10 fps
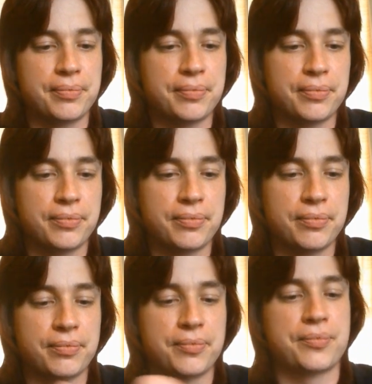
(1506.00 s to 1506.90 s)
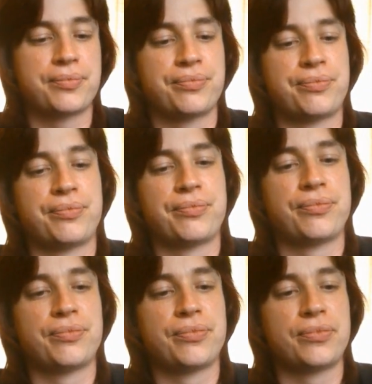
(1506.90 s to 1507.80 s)

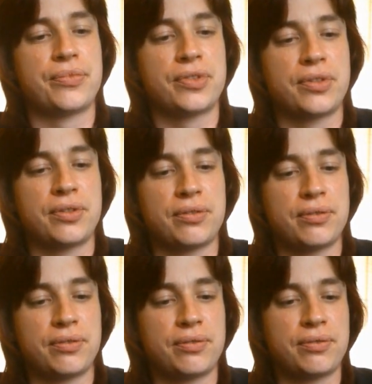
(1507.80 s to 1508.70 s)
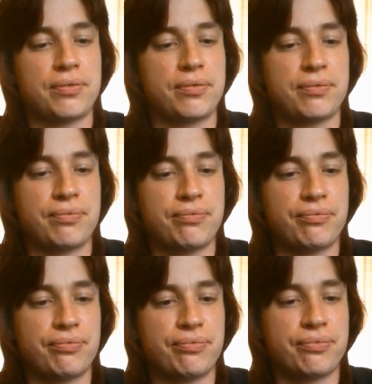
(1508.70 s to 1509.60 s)

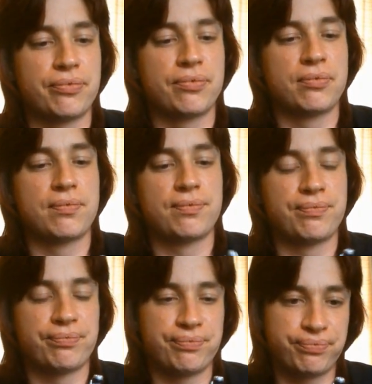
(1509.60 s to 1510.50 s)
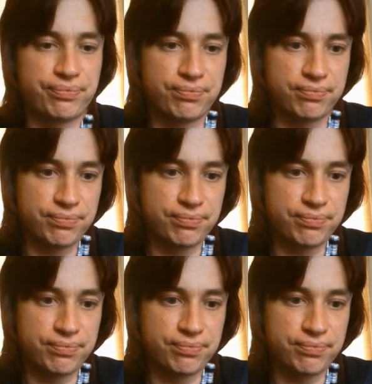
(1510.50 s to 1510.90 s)
No one is speaking in this clip.